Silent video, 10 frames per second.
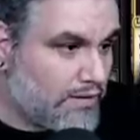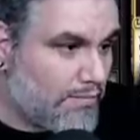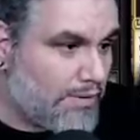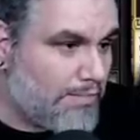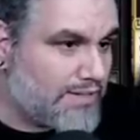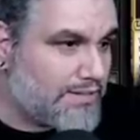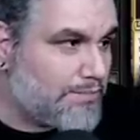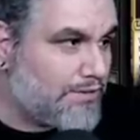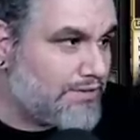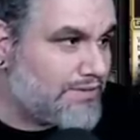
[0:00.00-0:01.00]
I'm going to mess
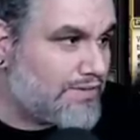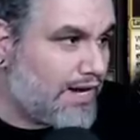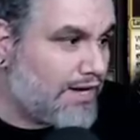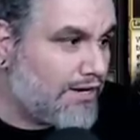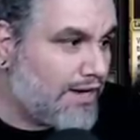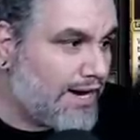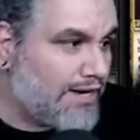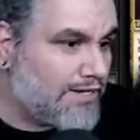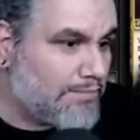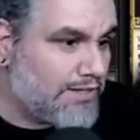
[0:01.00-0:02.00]
up your entire
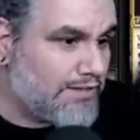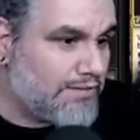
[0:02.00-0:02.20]
hand, my